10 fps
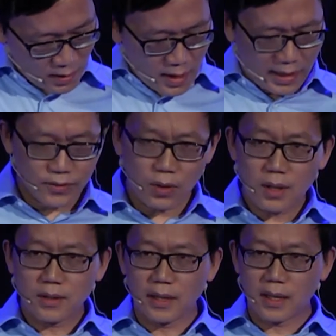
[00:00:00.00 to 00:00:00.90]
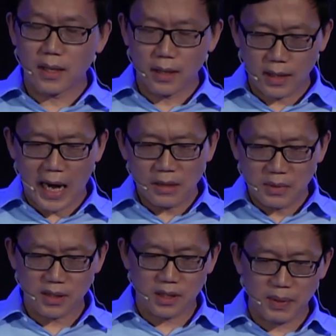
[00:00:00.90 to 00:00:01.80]
I thought
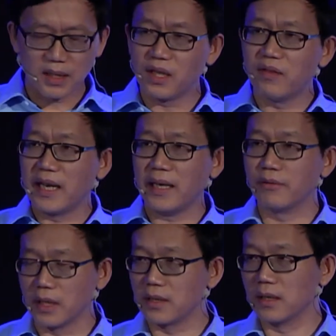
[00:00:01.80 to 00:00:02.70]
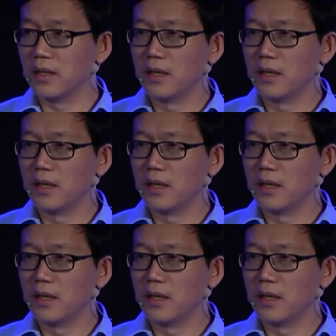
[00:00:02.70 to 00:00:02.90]
economists speak a different language.